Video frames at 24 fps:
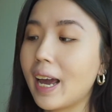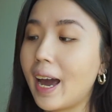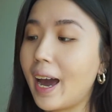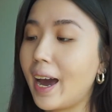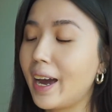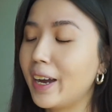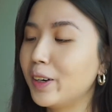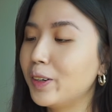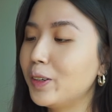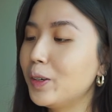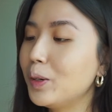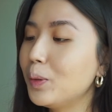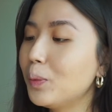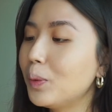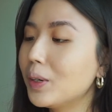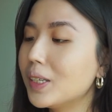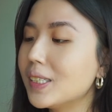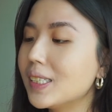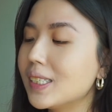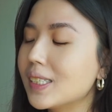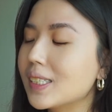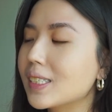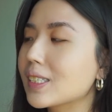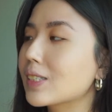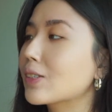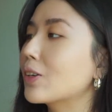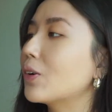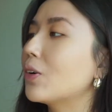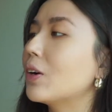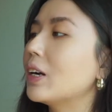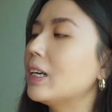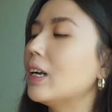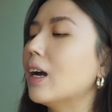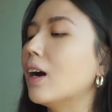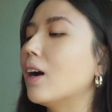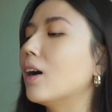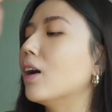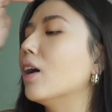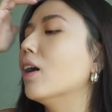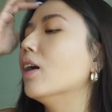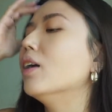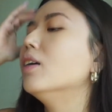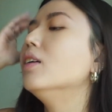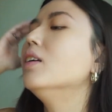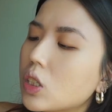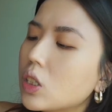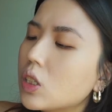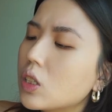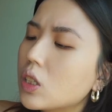I don't know what's going on.